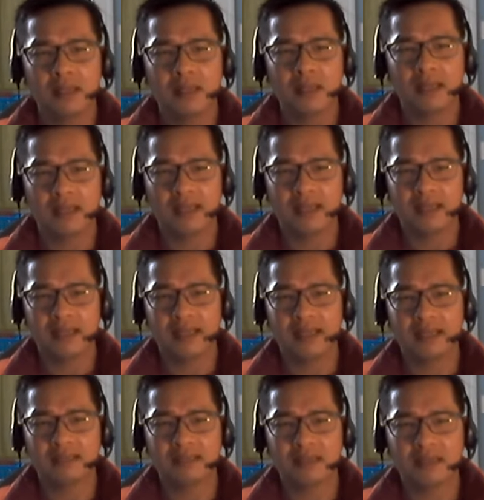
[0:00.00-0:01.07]

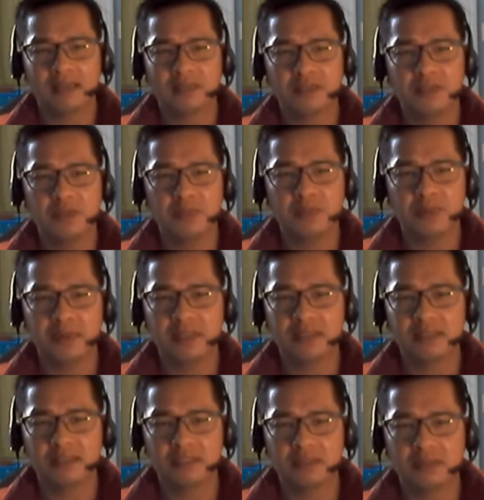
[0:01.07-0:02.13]
again, 2
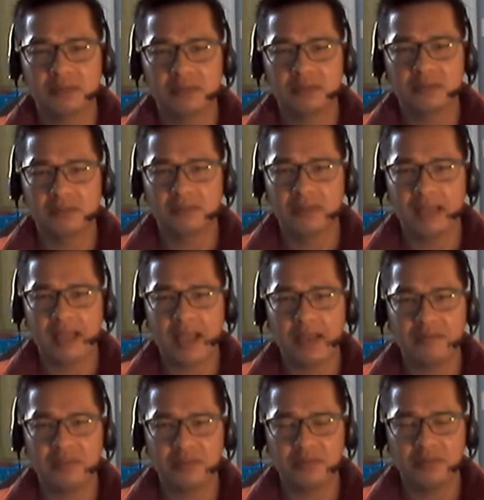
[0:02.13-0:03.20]
points to
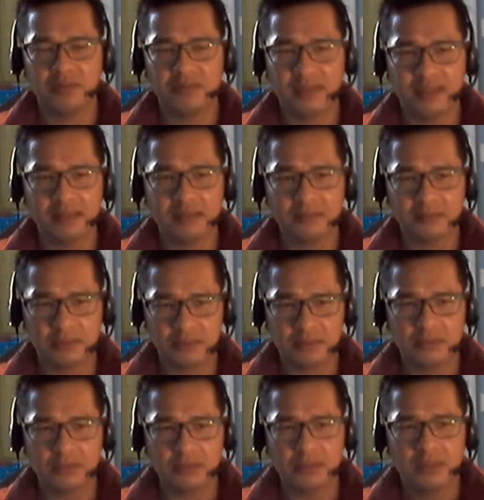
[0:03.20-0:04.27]
have you think
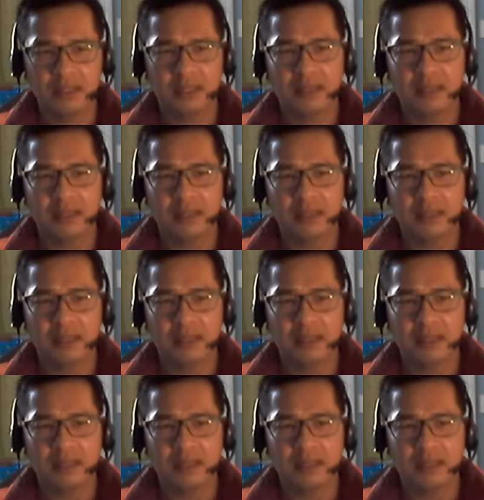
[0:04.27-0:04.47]
through